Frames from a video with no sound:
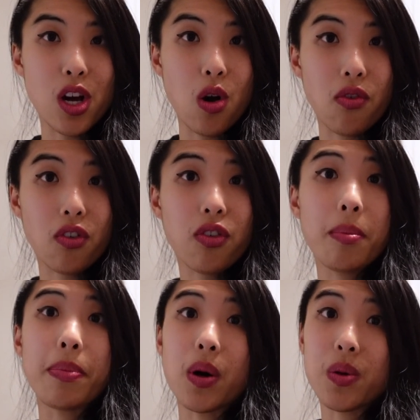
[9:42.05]
over for
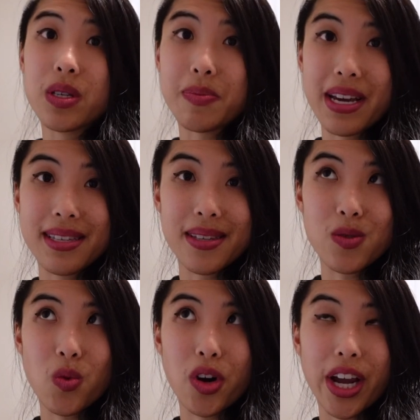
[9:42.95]
both spaces,
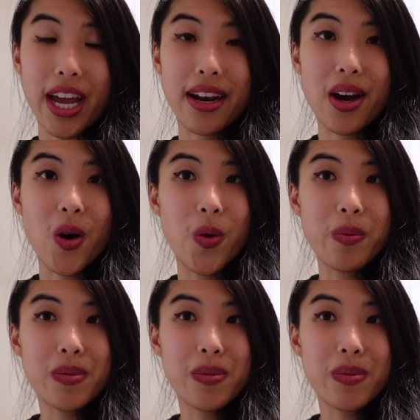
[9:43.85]
work and home.